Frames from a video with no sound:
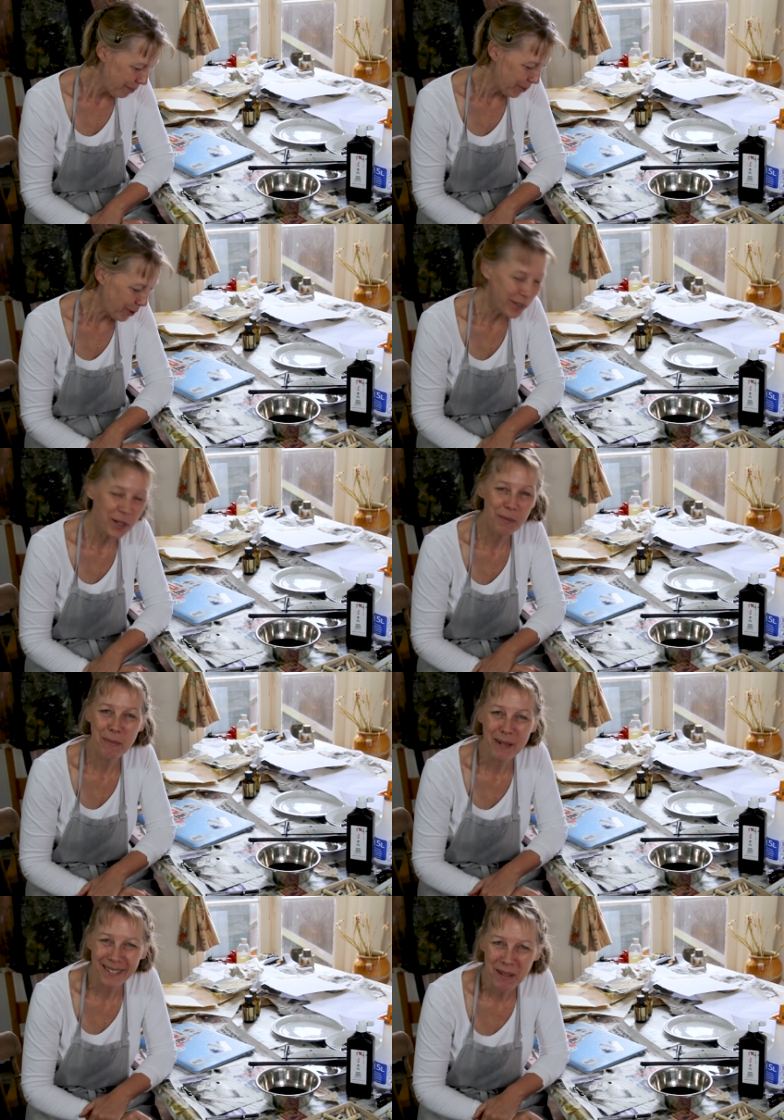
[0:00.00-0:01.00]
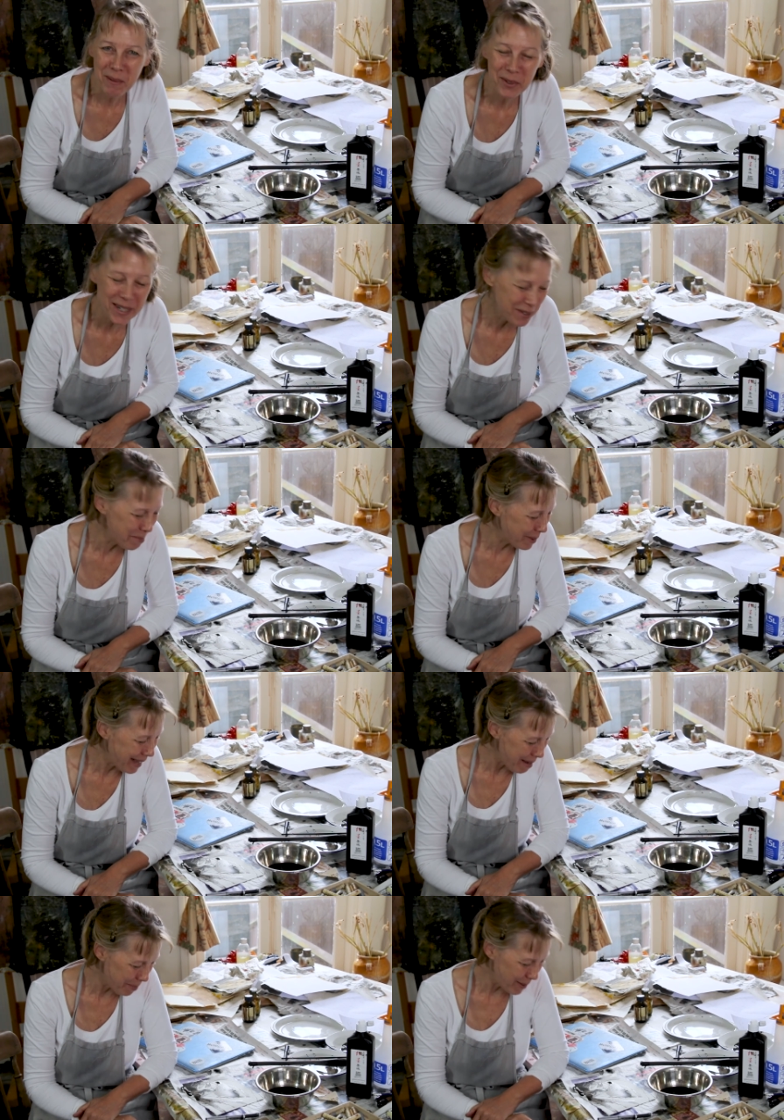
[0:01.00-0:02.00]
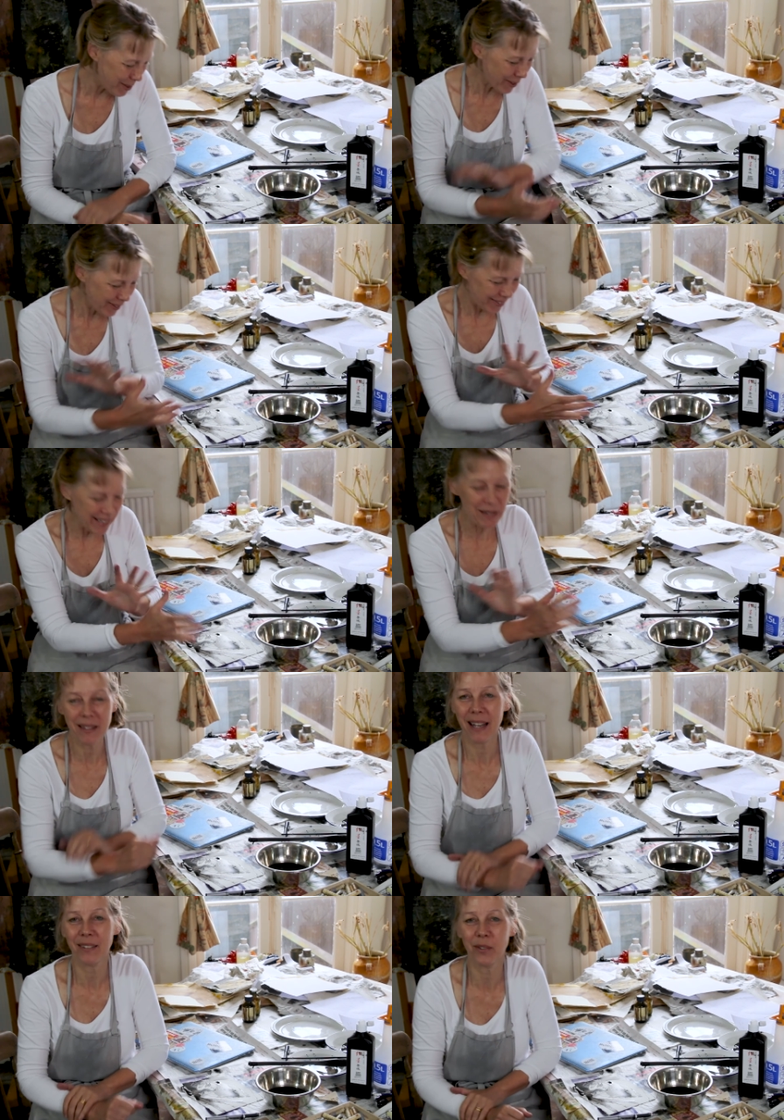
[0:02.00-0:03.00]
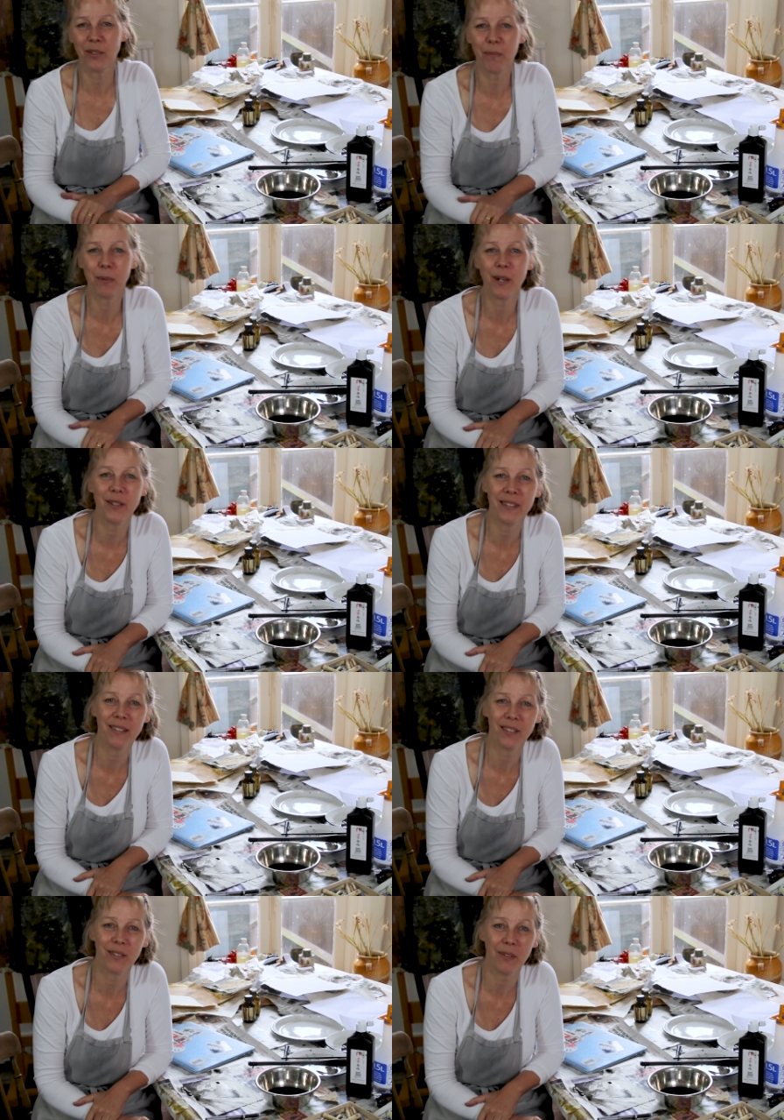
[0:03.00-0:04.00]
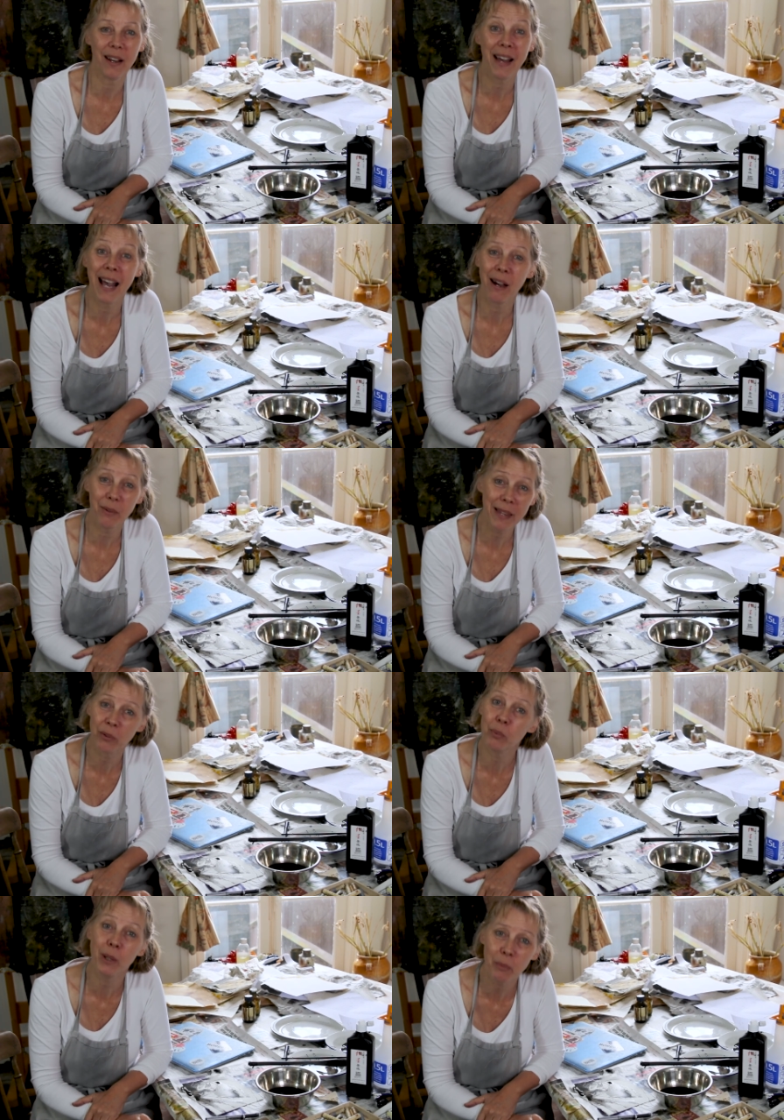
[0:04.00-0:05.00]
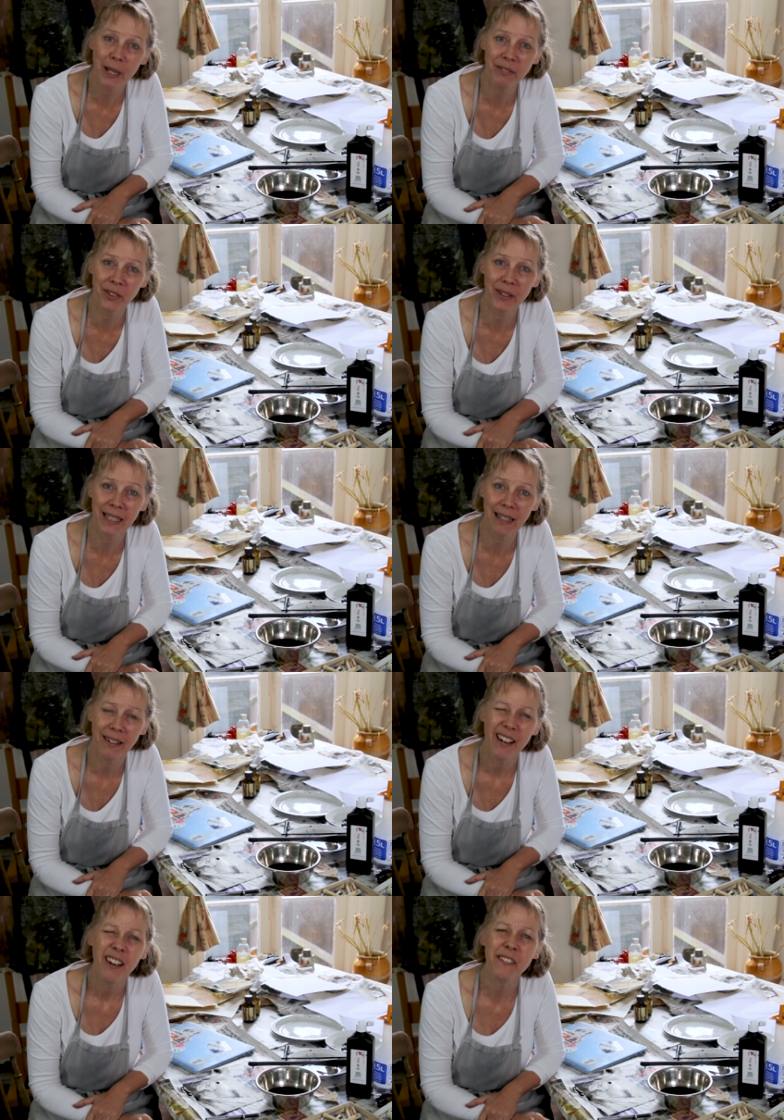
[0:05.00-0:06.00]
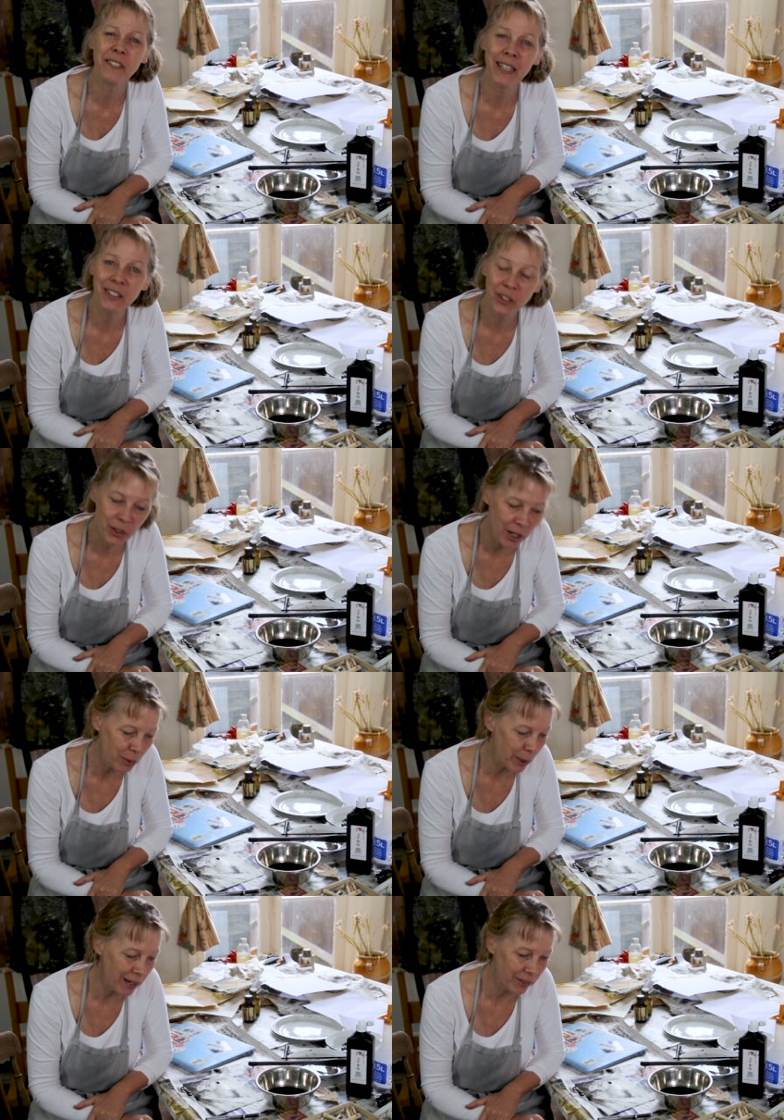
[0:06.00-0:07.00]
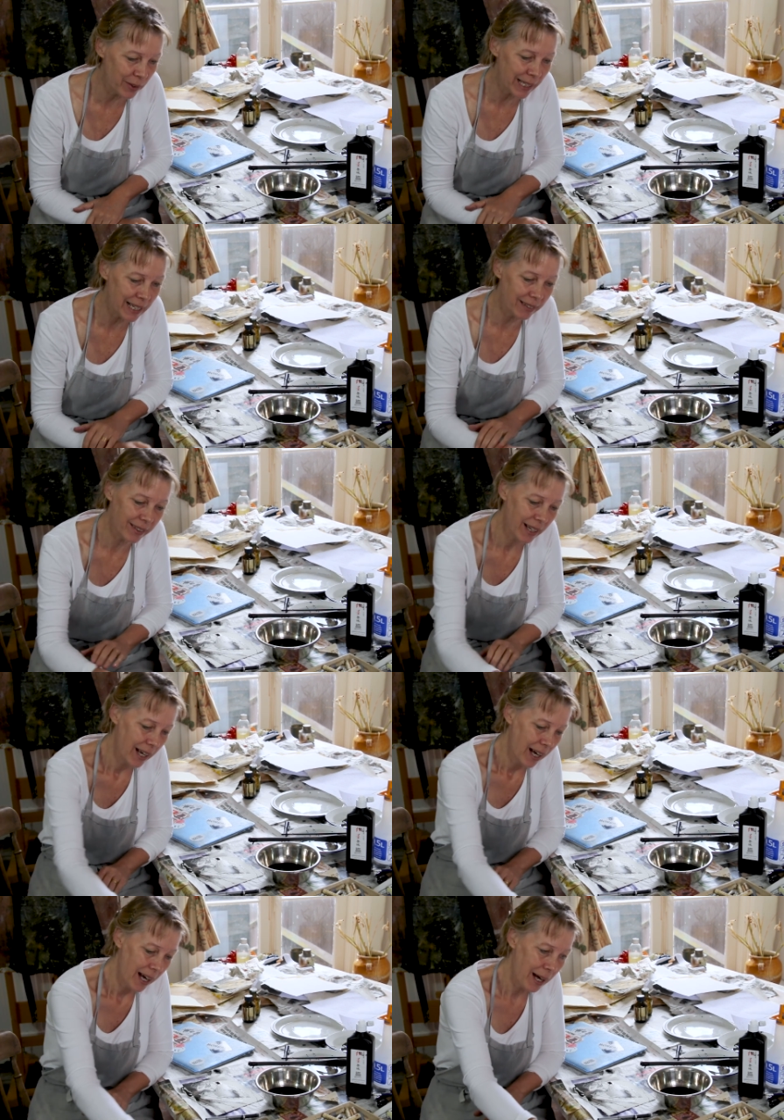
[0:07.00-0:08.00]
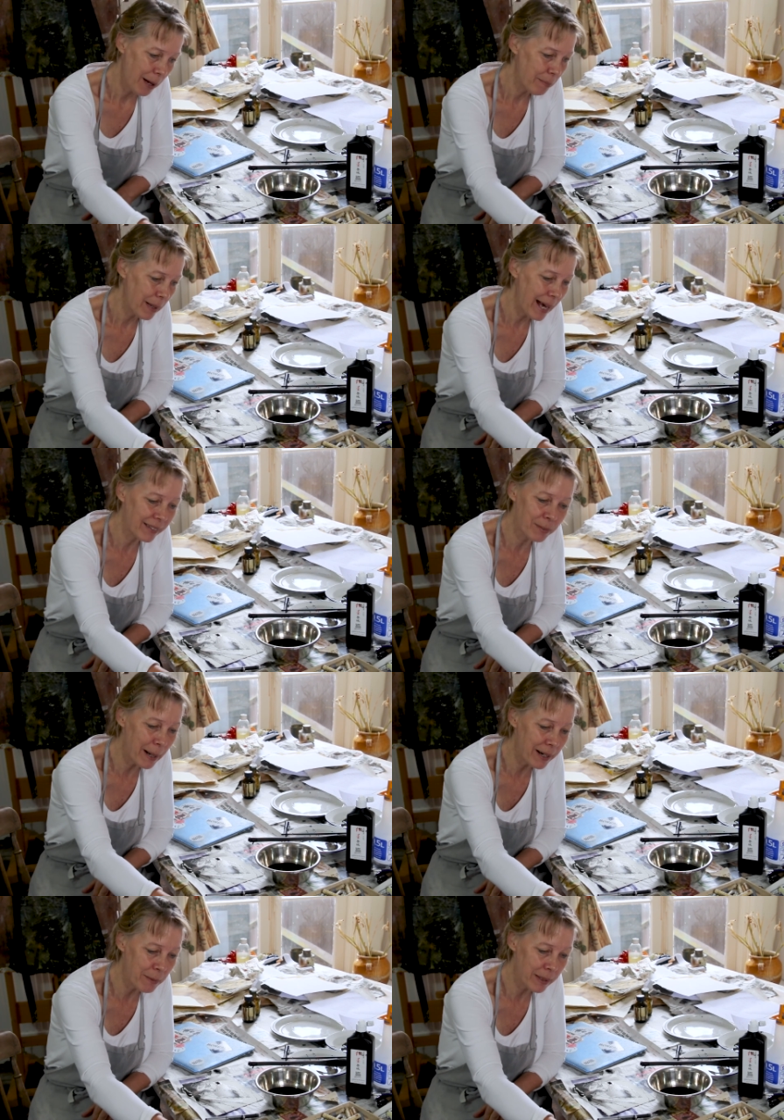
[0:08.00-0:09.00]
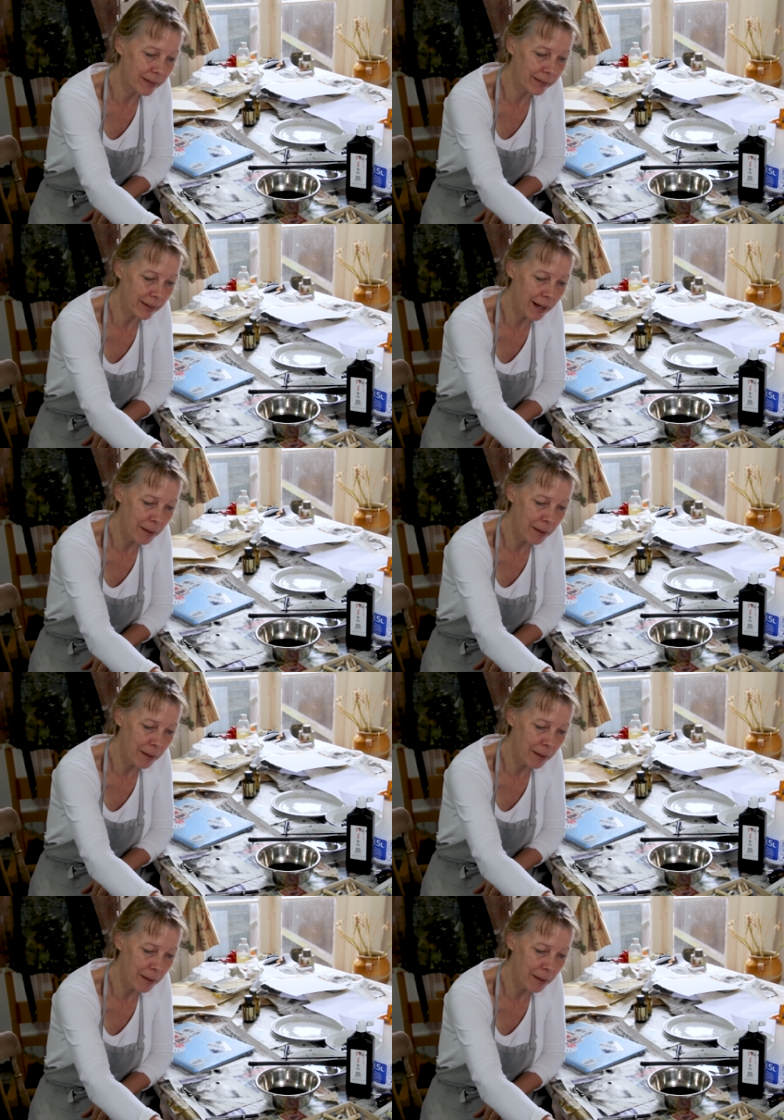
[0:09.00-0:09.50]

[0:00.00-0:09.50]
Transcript: sorry, not my best demonstration, but you can see that sort of process of how, that's one way of doing it. Find your own way of doing it. Experiment.